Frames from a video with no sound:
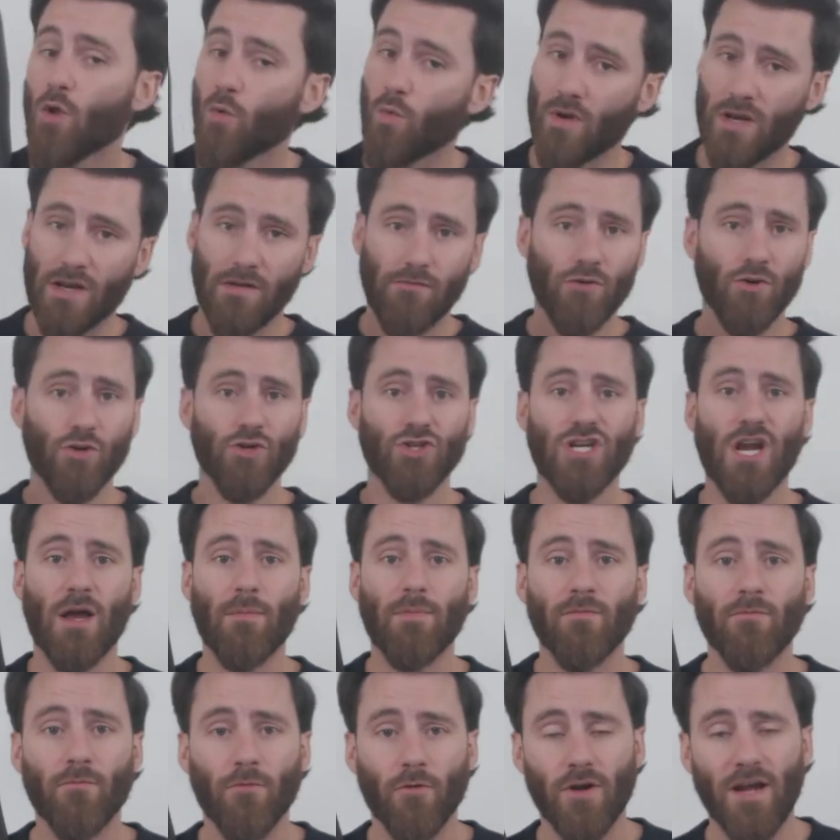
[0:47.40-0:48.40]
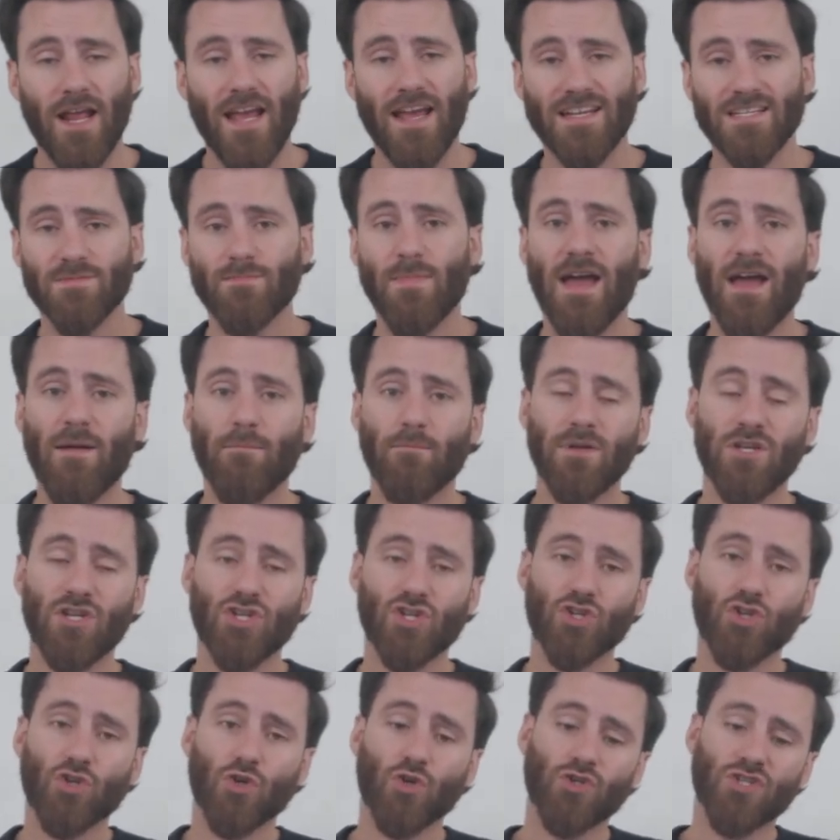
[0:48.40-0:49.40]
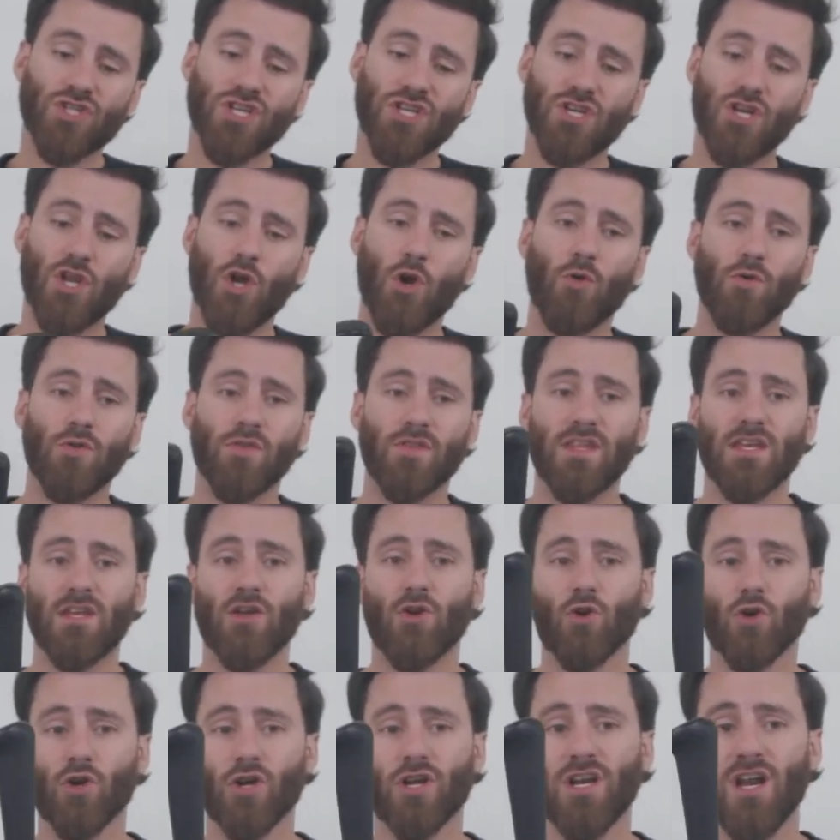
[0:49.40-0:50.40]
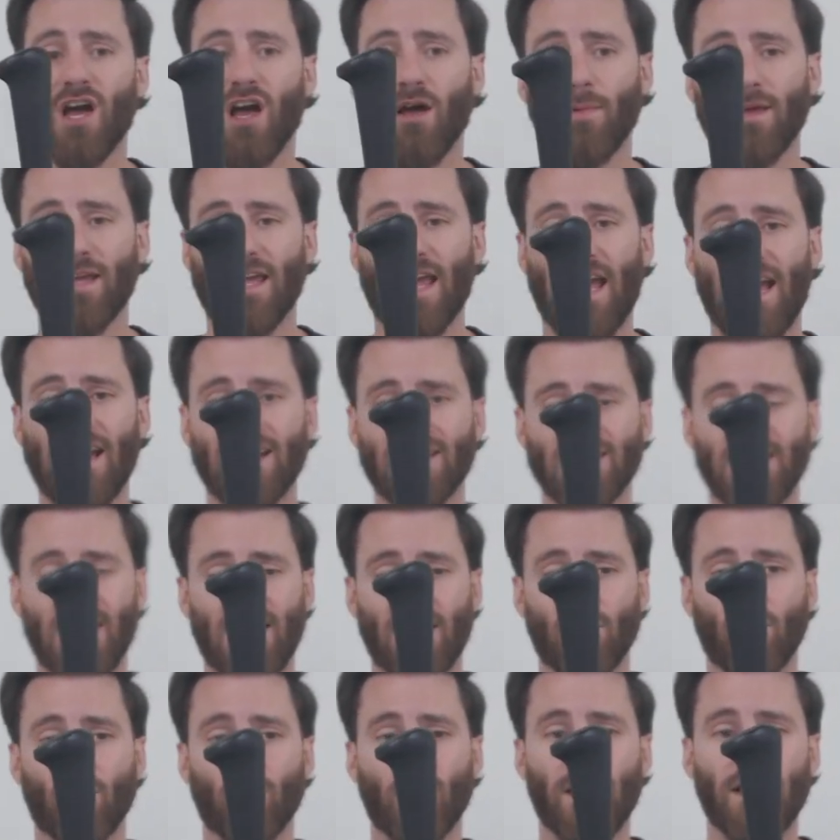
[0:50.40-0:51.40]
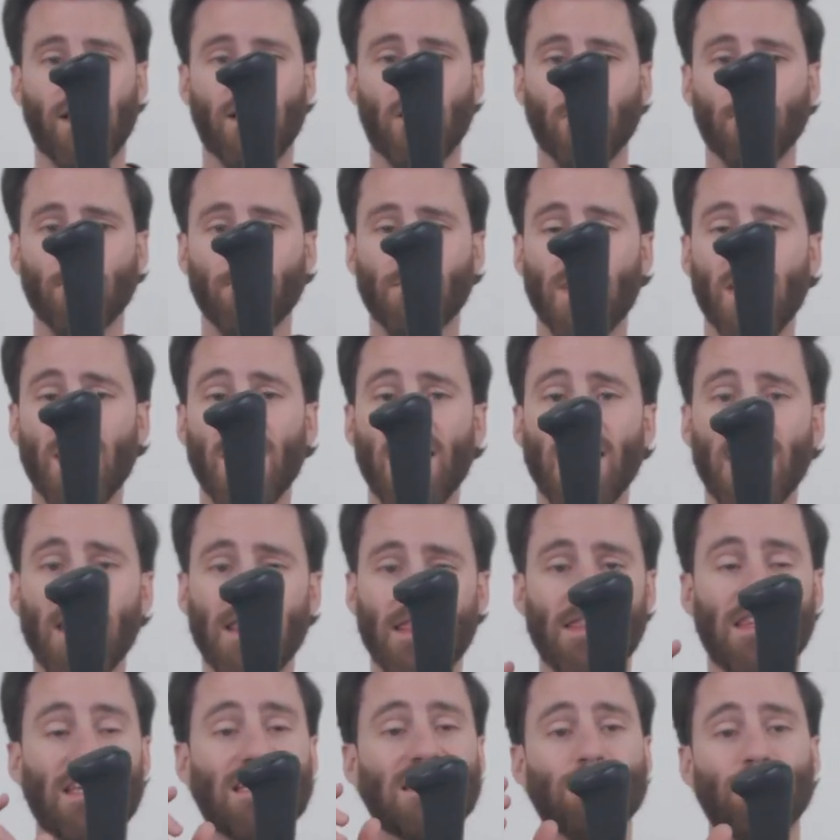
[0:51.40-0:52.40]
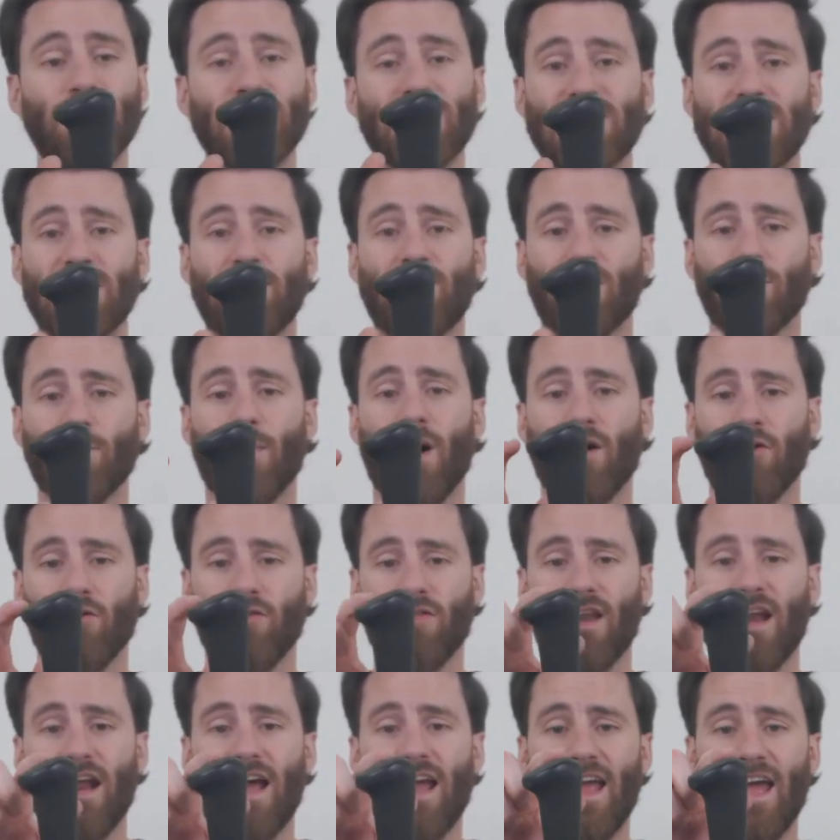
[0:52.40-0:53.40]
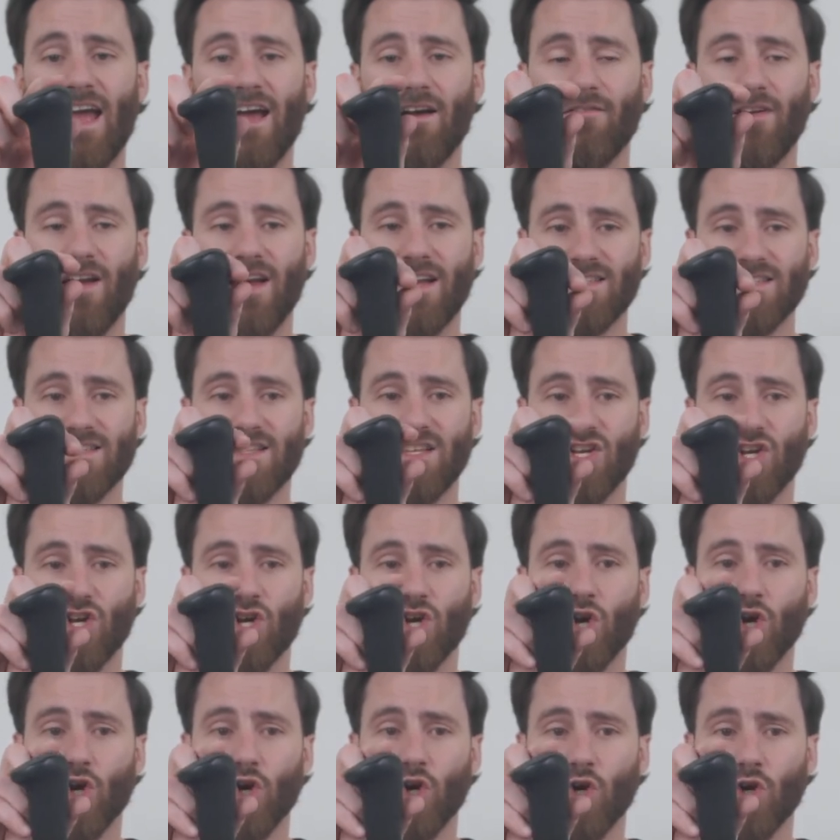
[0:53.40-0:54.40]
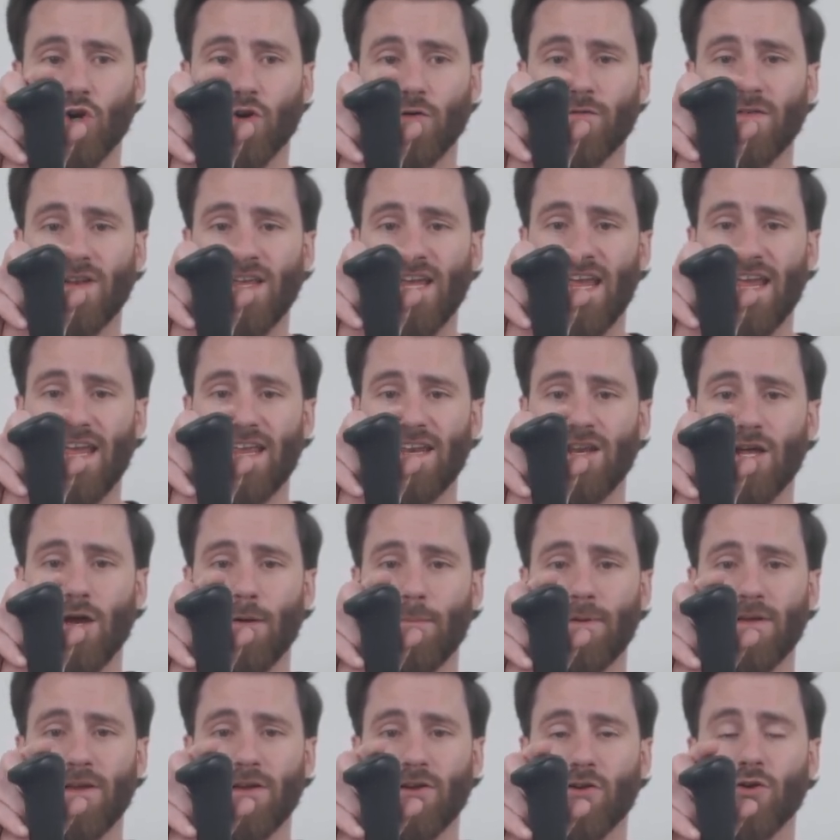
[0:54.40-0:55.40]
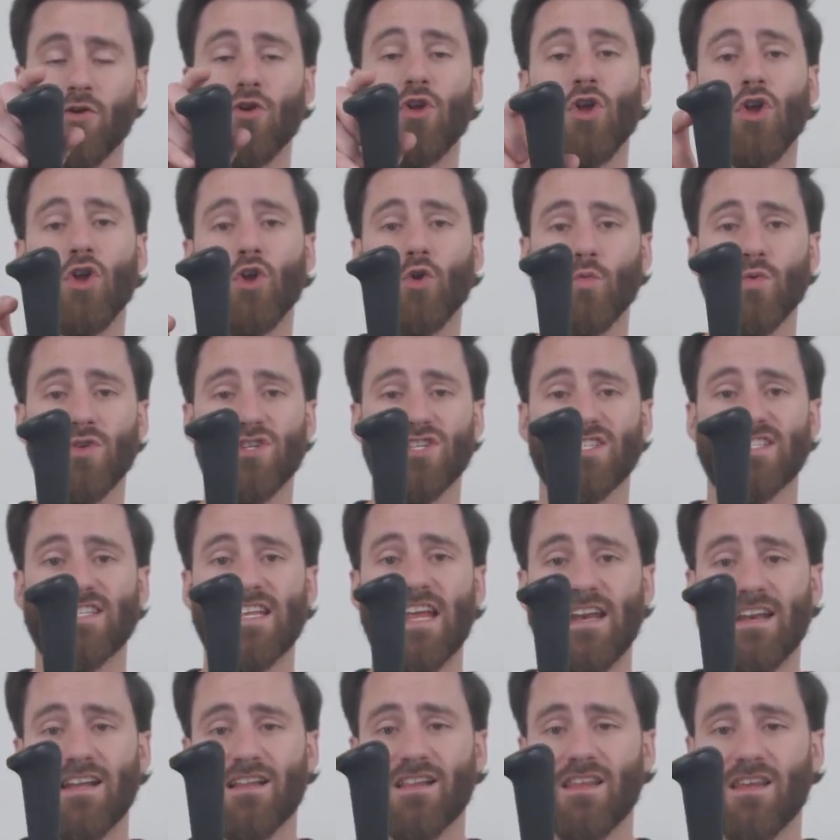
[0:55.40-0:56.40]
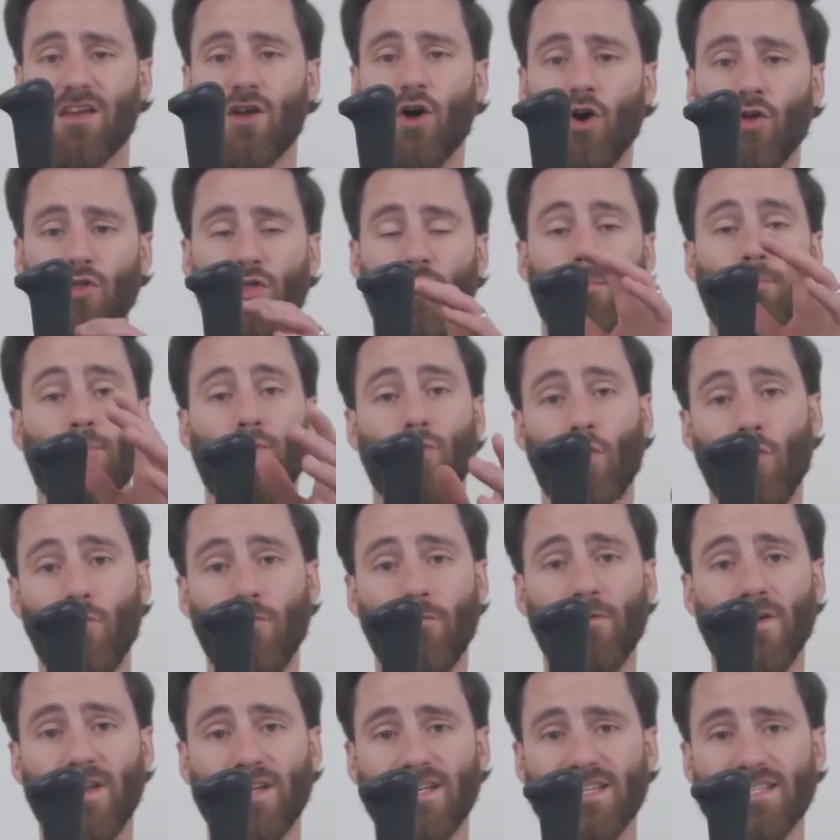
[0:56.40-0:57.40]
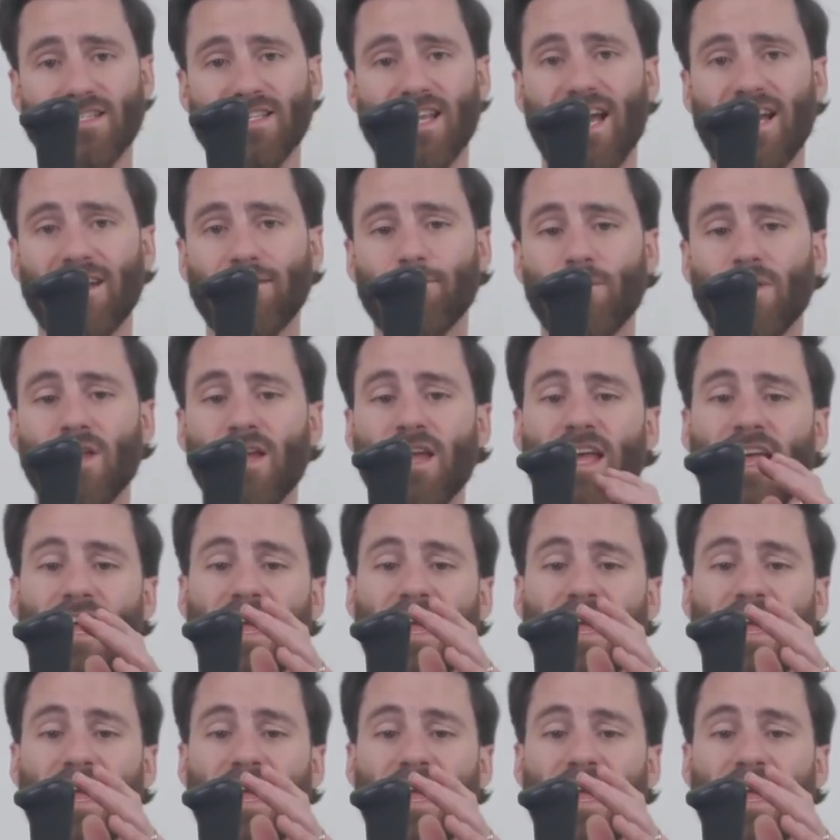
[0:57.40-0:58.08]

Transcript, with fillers: Whenever you're shopping for an Axe bat, be sure to note the ergonomic Axe handle right here. This specific model that I have has the curved end up here, which is technically called the ProFit design.